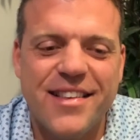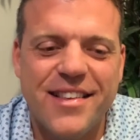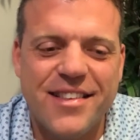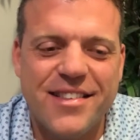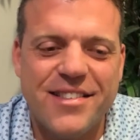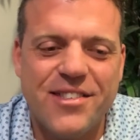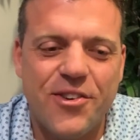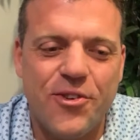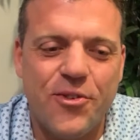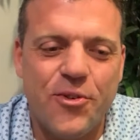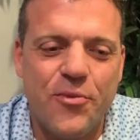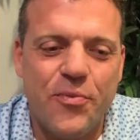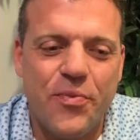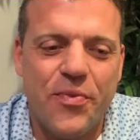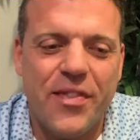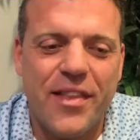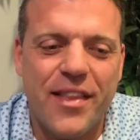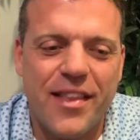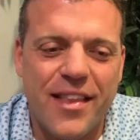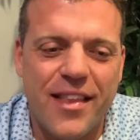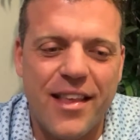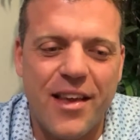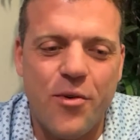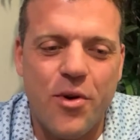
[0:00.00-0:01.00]
So
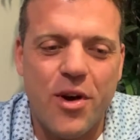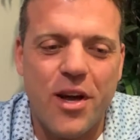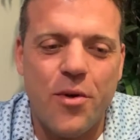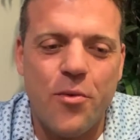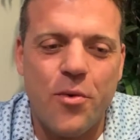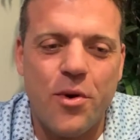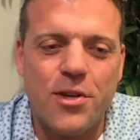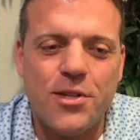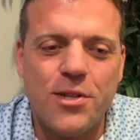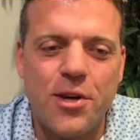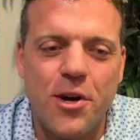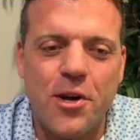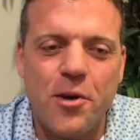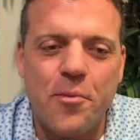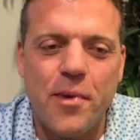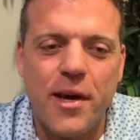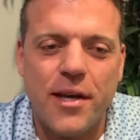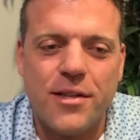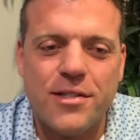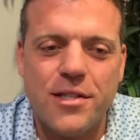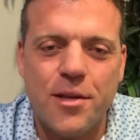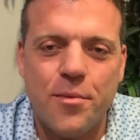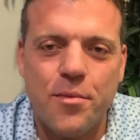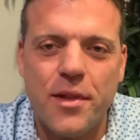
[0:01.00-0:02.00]
I want to talk
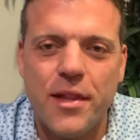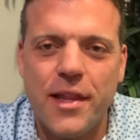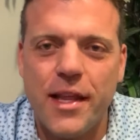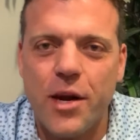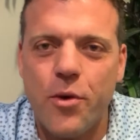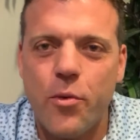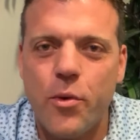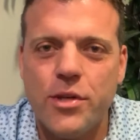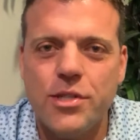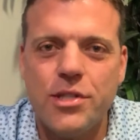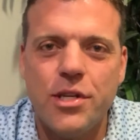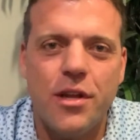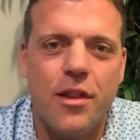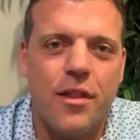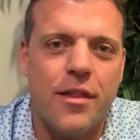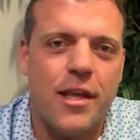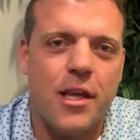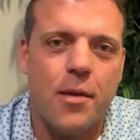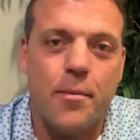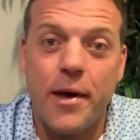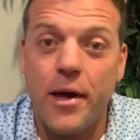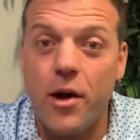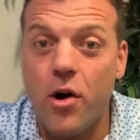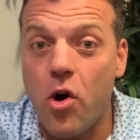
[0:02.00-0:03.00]
about something that I want you to
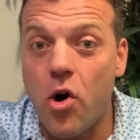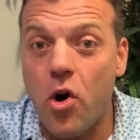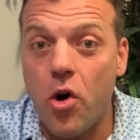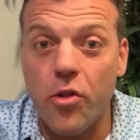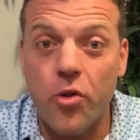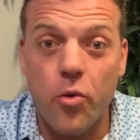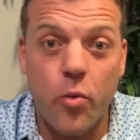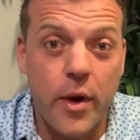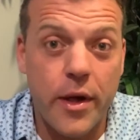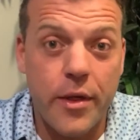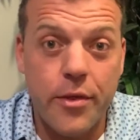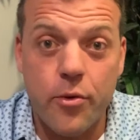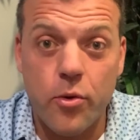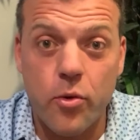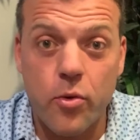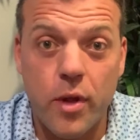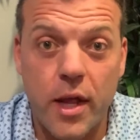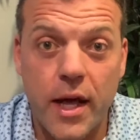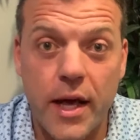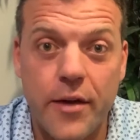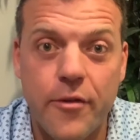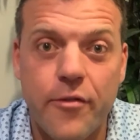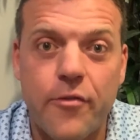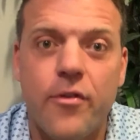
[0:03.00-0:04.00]
think about all the way through
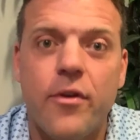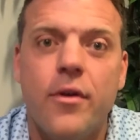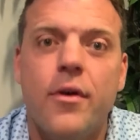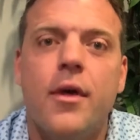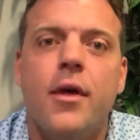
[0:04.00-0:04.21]
life.